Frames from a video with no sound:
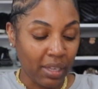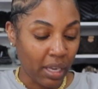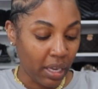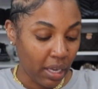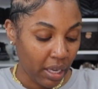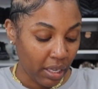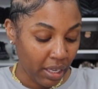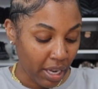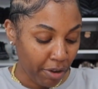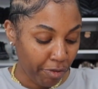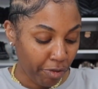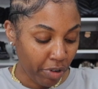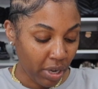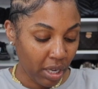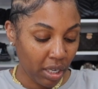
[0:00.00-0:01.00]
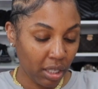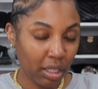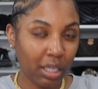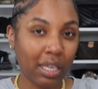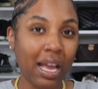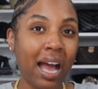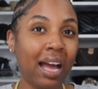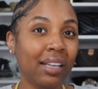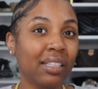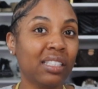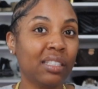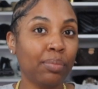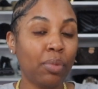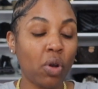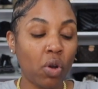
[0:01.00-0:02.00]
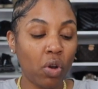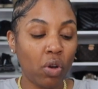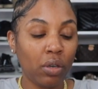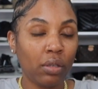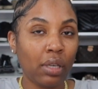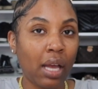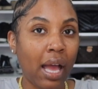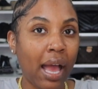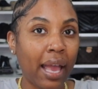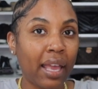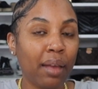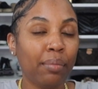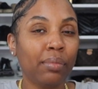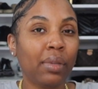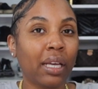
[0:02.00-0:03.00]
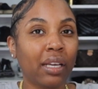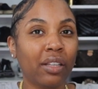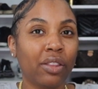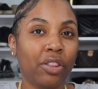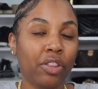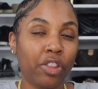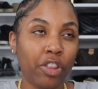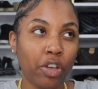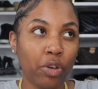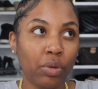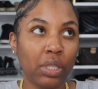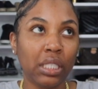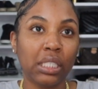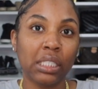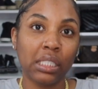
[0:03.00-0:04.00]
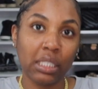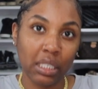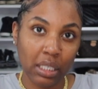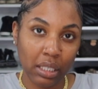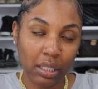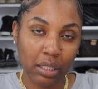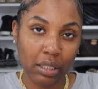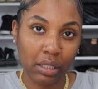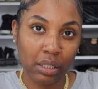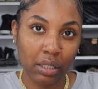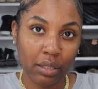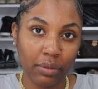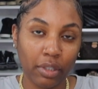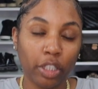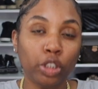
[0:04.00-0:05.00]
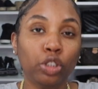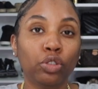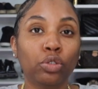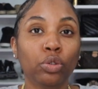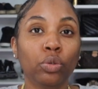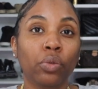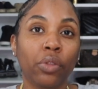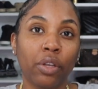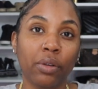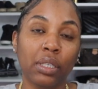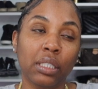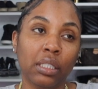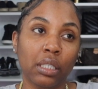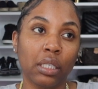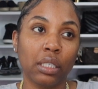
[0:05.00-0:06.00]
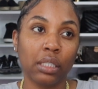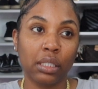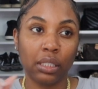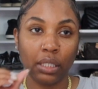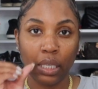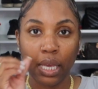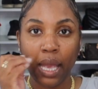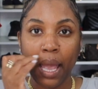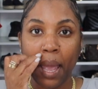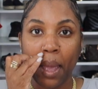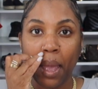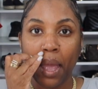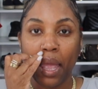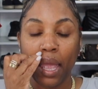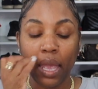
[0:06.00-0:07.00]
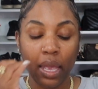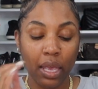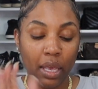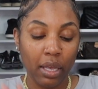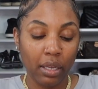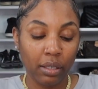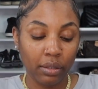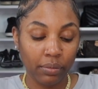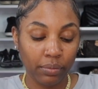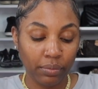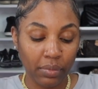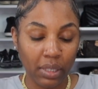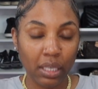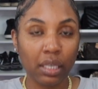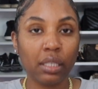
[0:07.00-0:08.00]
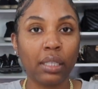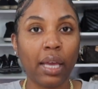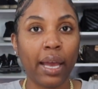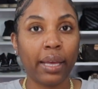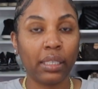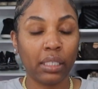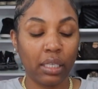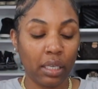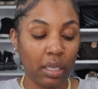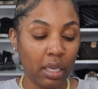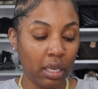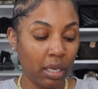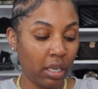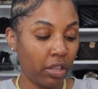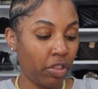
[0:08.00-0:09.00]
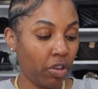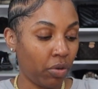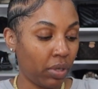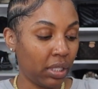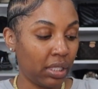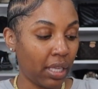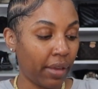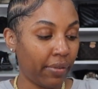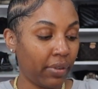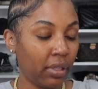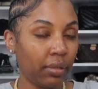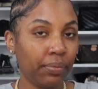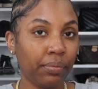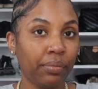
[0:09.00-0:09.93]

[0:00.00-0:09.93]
And they run kind of small. I am like a 36, a true 36. And these I had to get in a 37.